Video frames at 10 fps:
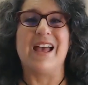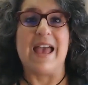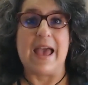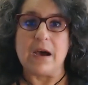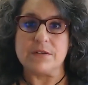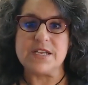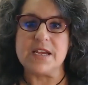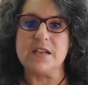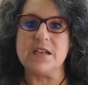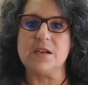
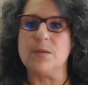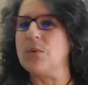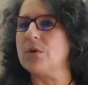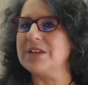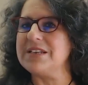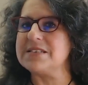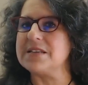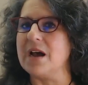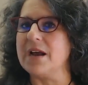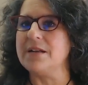outdated, poorly
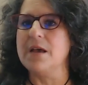designed,